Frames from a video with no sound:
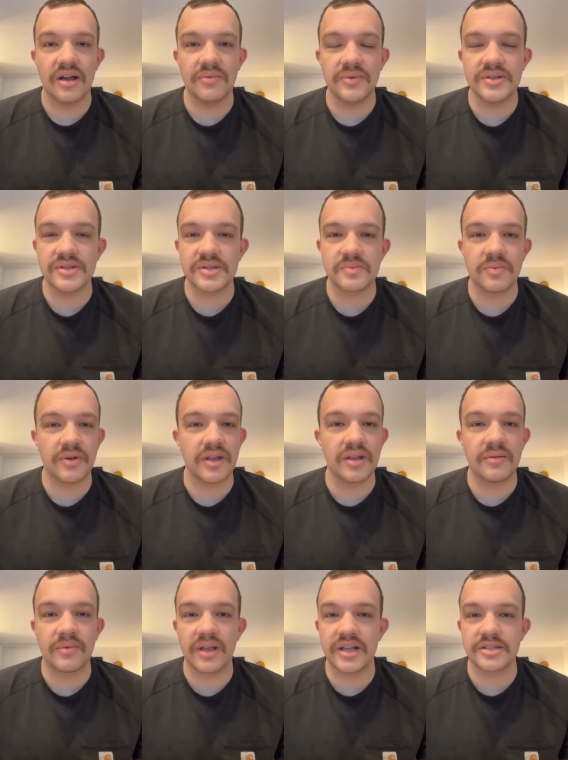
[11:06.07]
We just
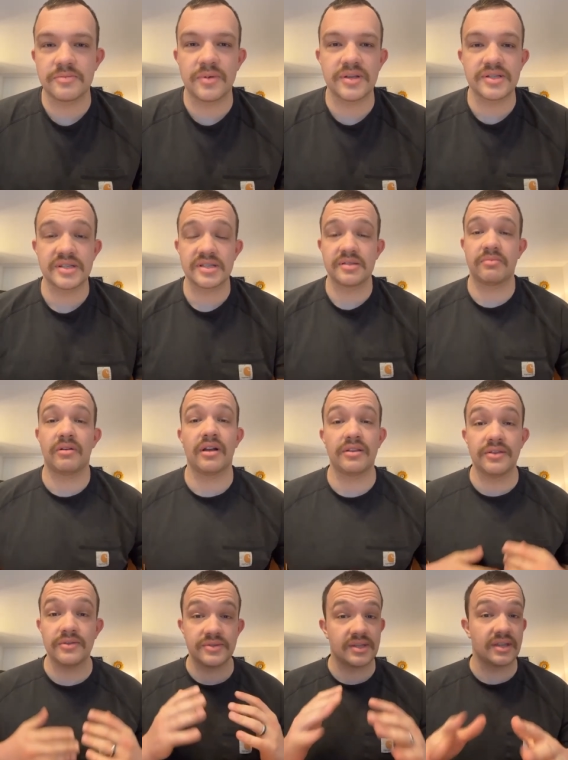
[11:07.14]
pray God's blessings
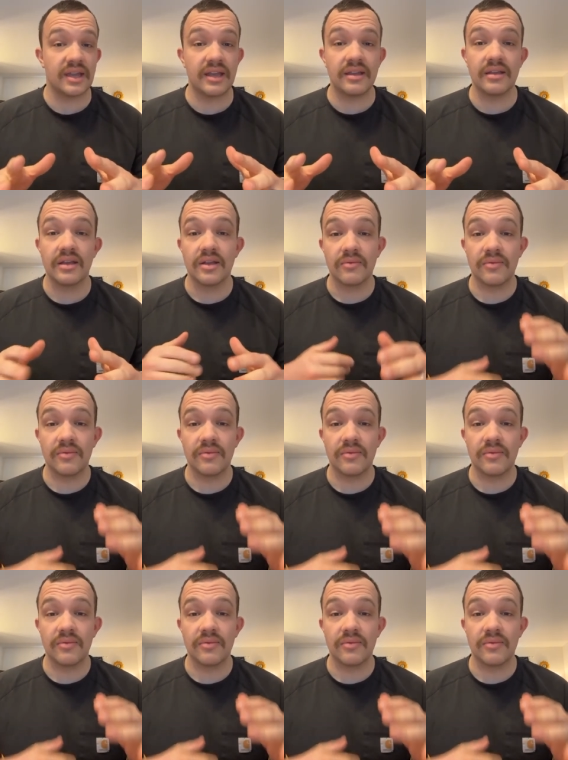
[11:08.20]
upon you today.